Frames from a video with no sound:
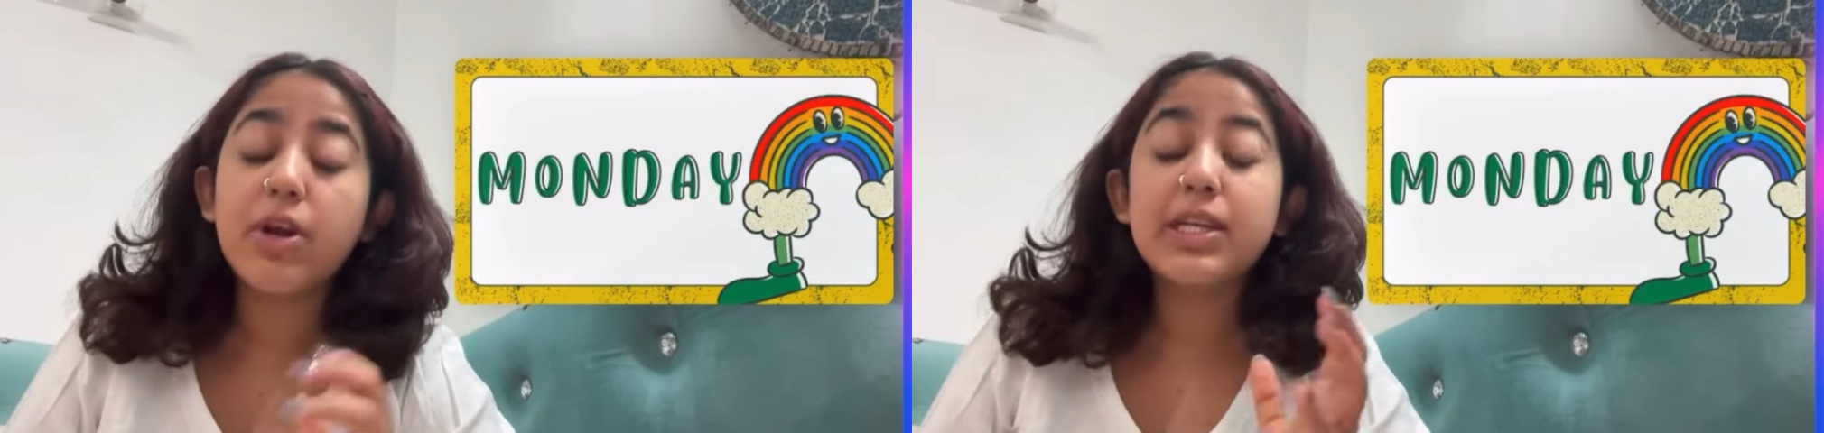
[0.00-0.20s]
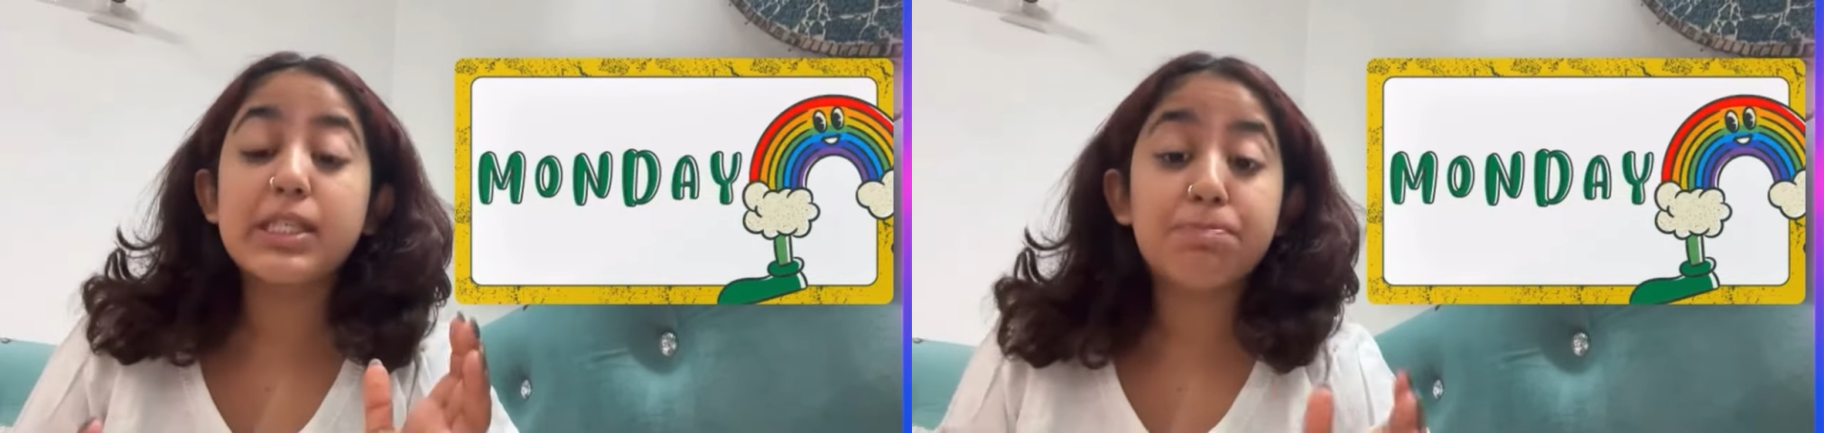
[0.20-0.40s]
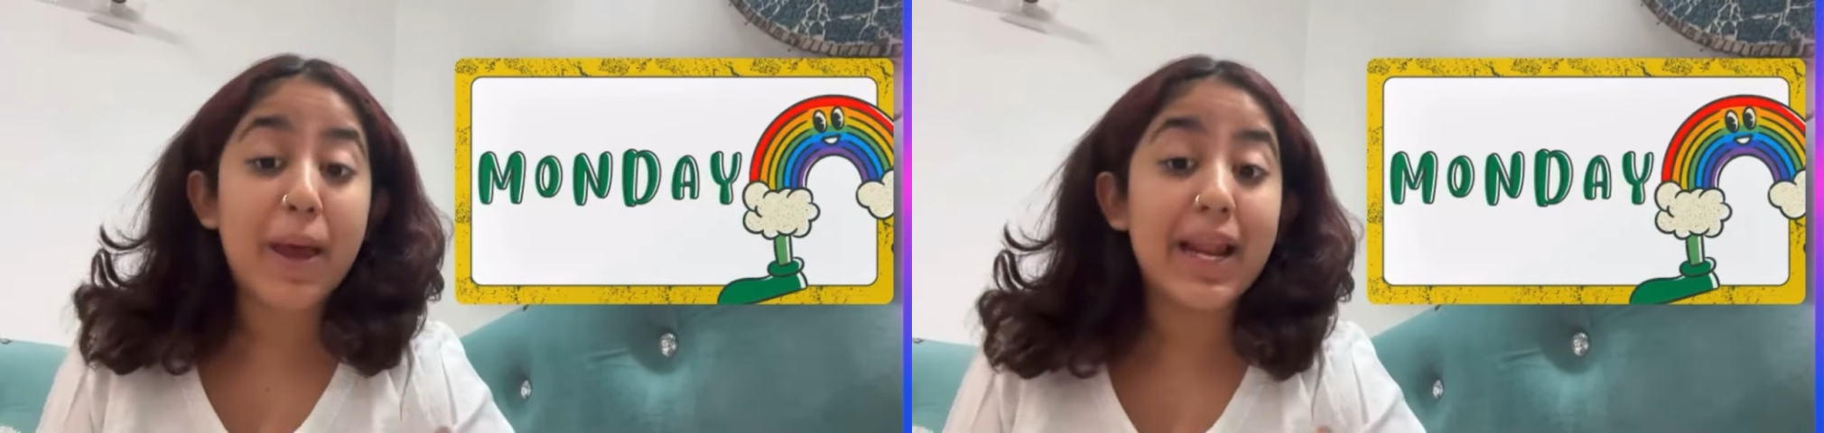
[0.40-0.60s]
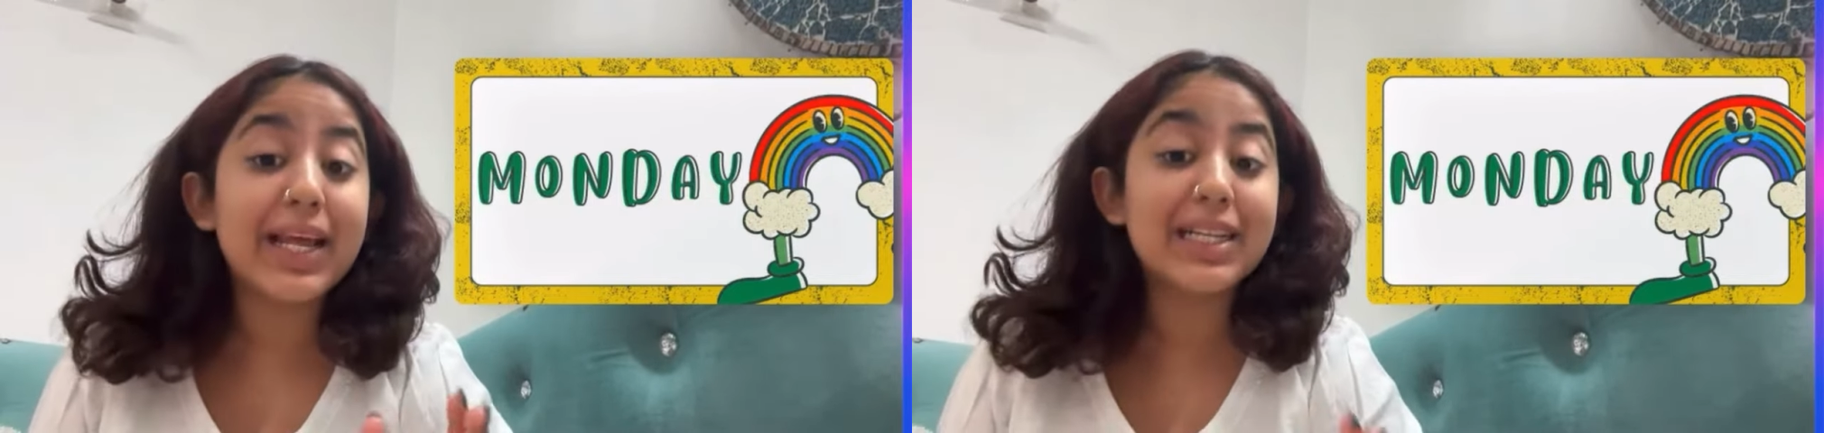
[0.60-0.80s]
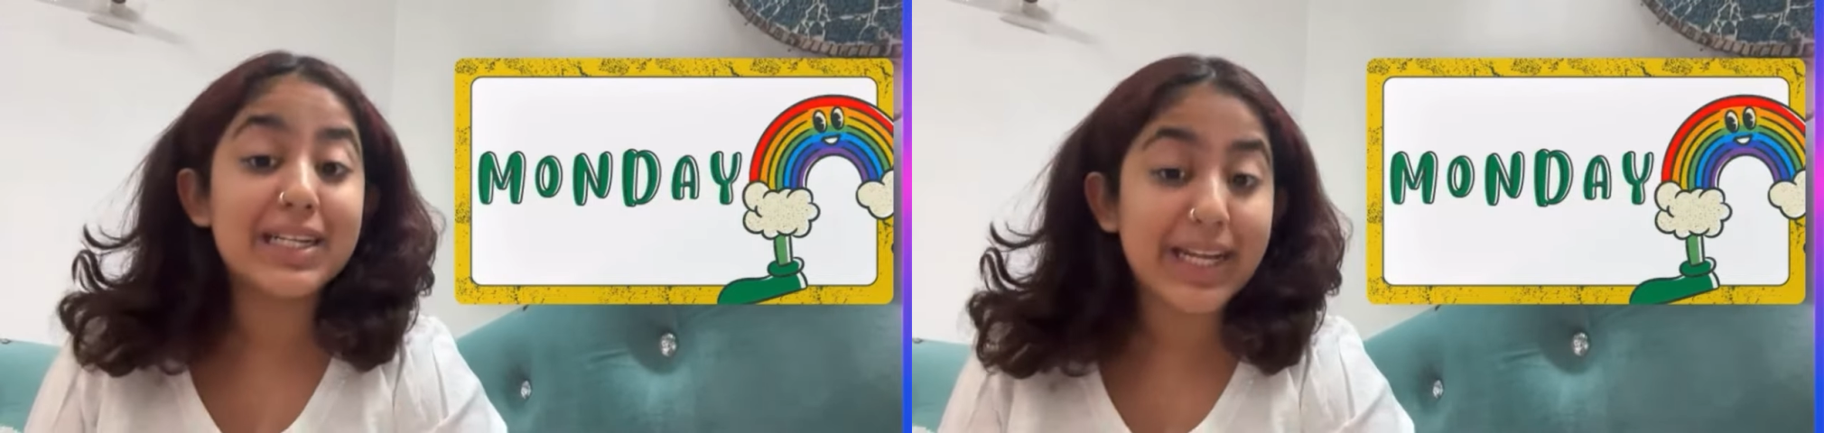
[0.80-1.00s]

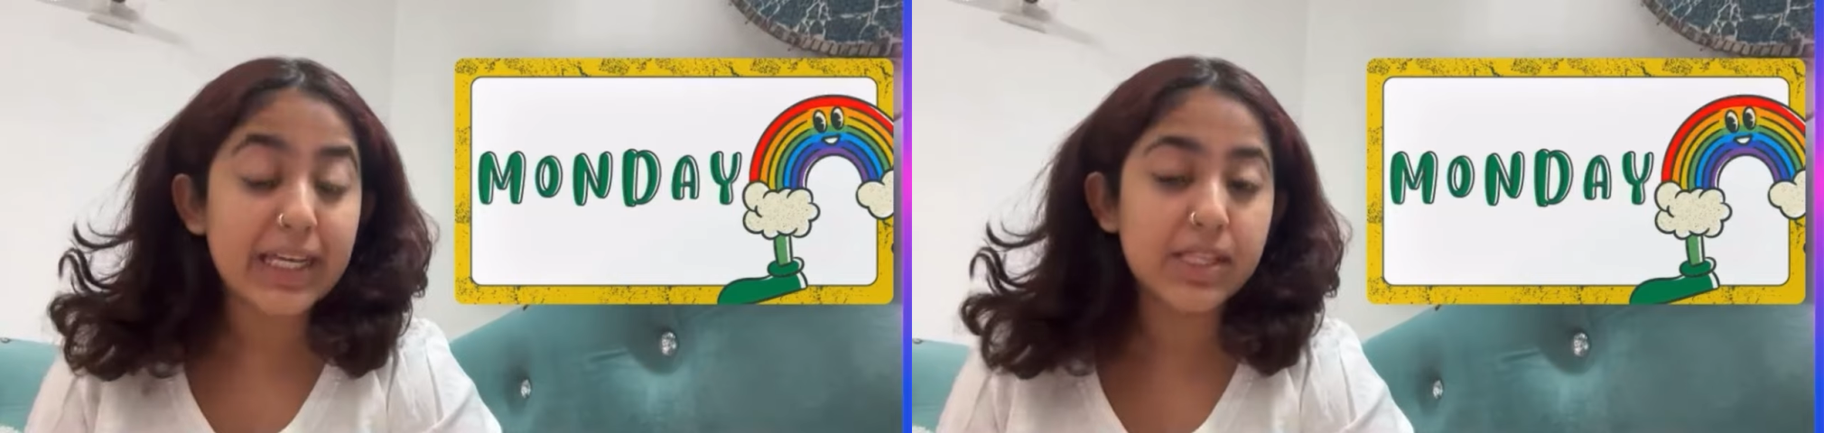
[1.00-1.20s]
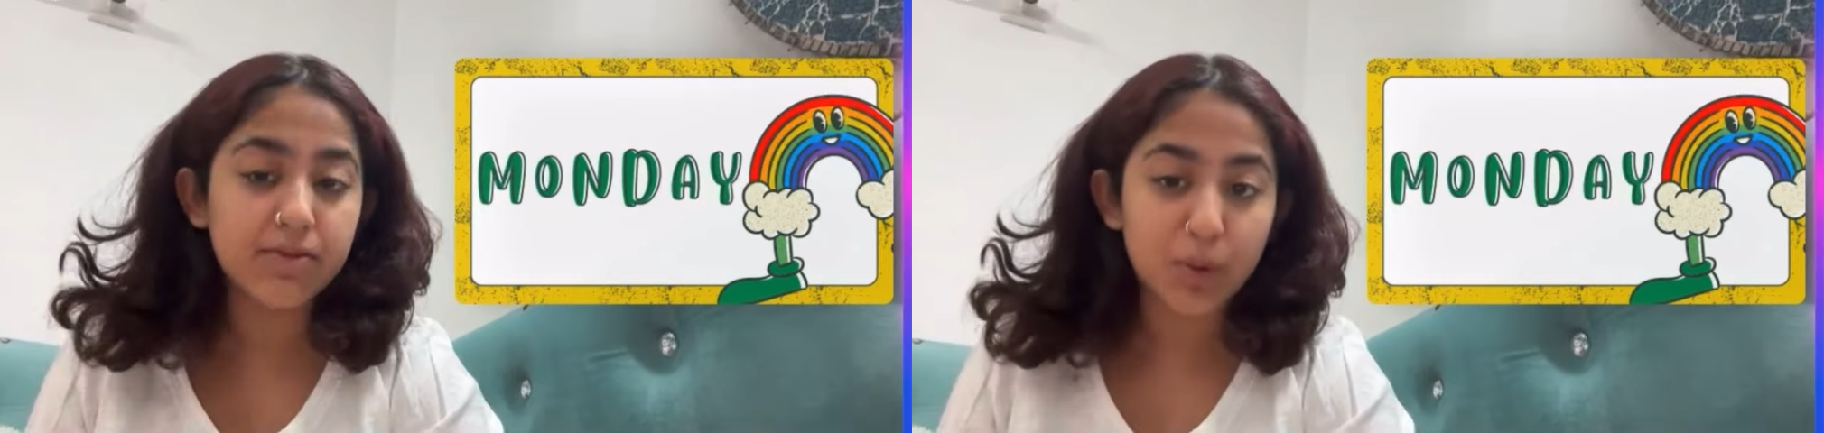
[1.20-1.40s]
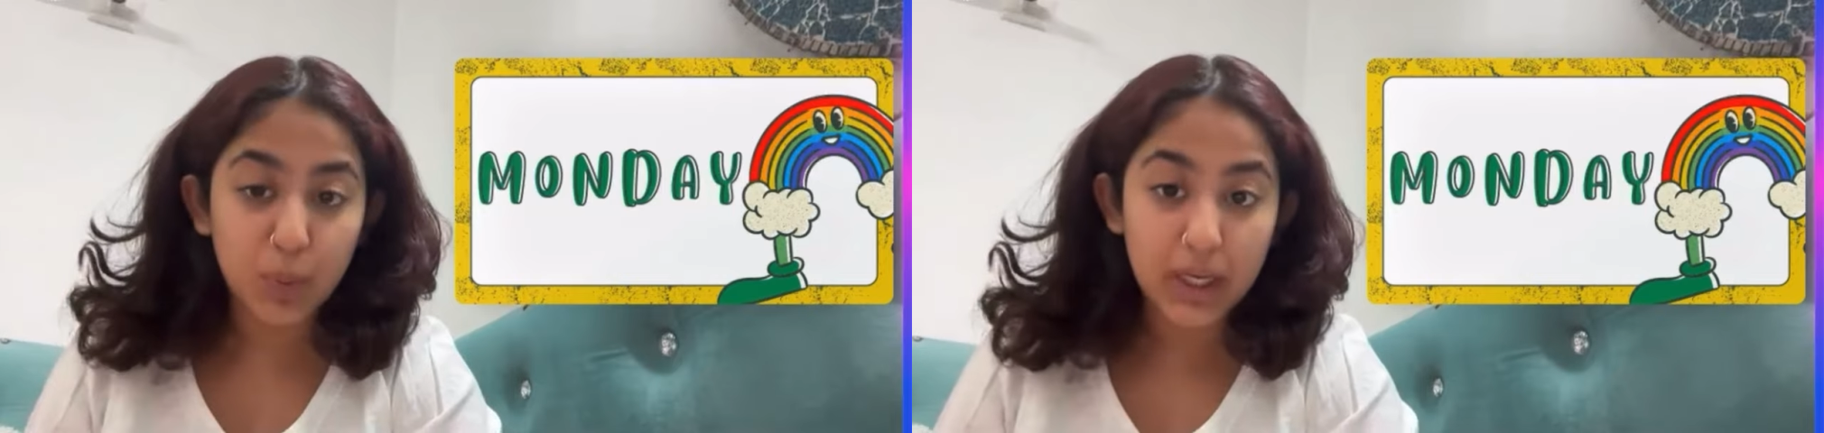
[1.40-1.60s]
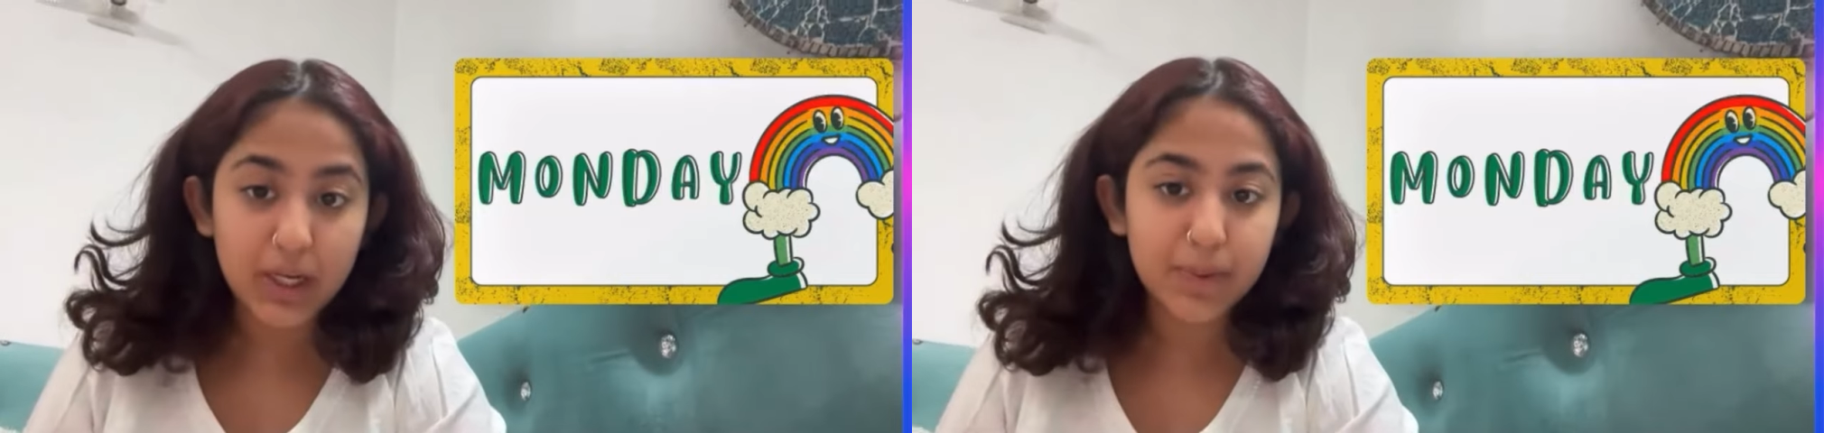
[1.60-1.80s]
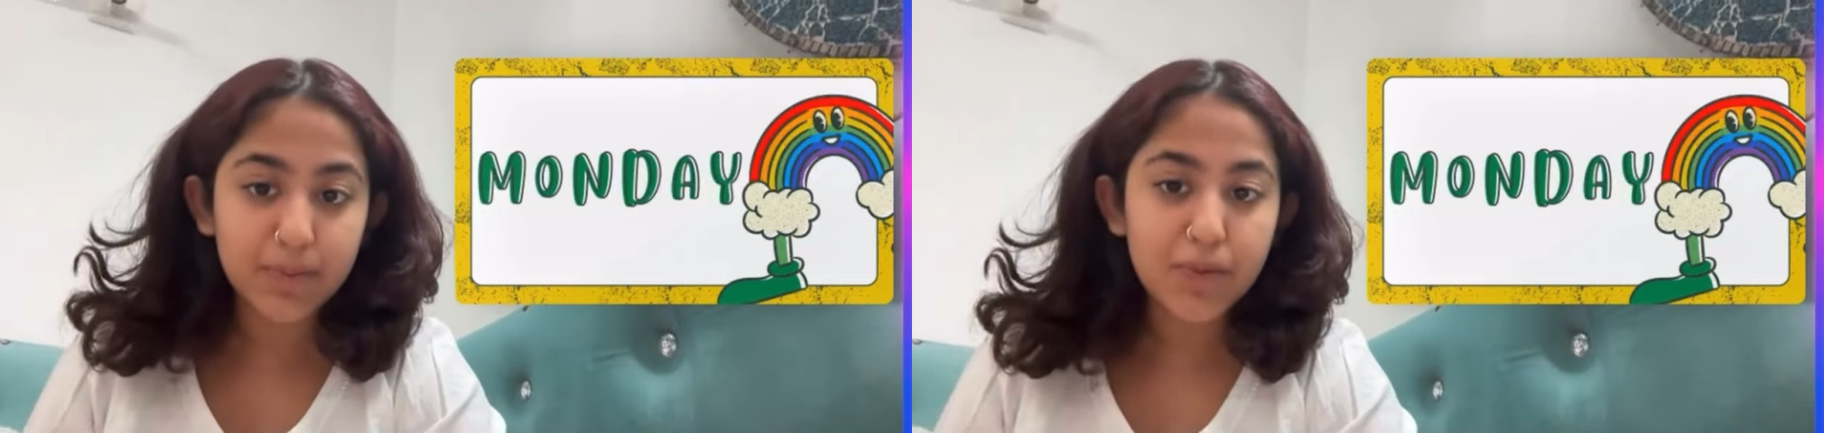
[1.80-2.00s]
spelling the days of the week.